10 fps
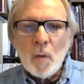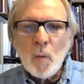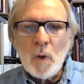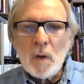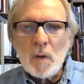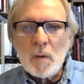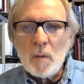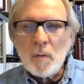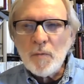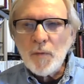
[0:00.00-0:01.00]
will
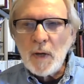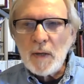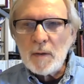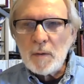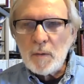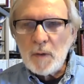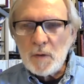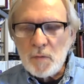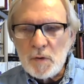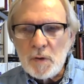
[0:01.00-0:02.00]
find
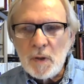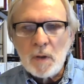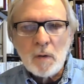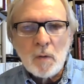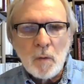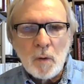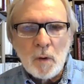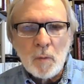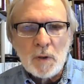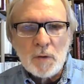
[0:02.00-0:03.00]
interesting
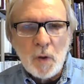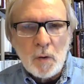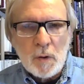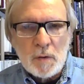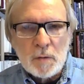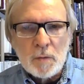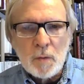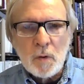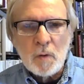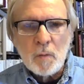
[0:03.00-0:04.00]
or will notice
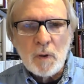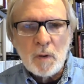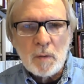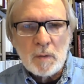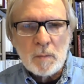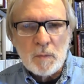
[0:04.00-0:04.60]
or will